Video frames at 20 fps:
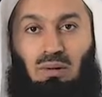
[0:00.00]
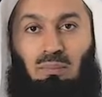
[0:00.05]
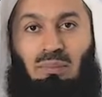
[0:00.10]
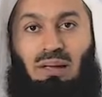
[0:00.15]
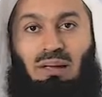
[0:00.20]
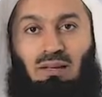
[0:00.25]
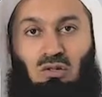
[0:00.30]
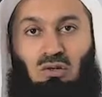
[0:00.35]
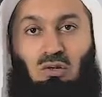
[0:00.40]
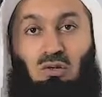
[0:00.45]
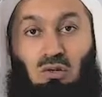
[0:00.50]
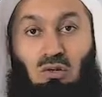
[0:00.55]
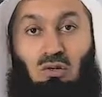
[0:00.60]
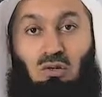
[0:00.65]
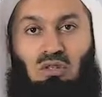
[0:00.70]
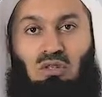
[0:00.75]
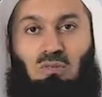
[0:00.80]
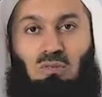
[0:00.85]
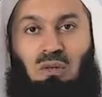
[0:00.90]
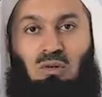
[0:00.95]
made to
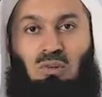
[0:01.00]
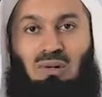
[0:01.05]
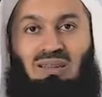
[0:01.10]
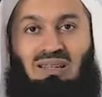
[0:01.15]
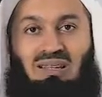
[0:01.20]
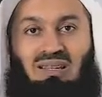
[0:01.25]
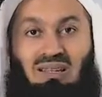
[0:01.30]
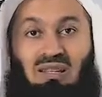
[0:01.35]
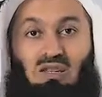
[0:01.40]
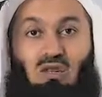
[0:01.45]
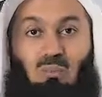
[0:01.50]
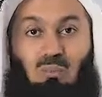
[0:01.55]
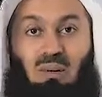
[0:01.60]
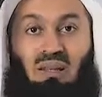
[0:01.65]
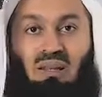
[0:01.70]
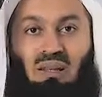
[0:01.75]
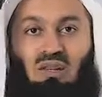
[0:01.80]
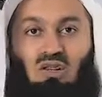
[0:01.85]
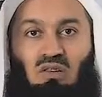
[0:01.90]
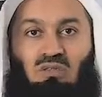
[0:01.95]
choose between the
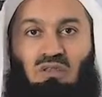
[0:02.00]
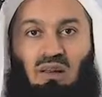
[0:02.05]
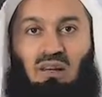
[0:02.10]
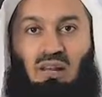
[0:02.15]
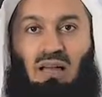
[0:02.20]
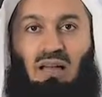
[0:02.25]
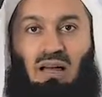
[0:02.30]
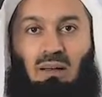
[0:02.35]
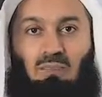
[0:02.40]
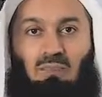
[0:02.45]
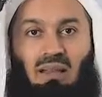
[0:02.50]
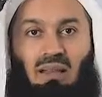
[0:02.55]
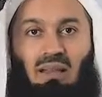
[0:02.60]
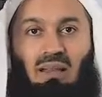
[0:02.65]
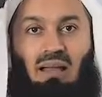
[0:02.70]
disobedience of Allah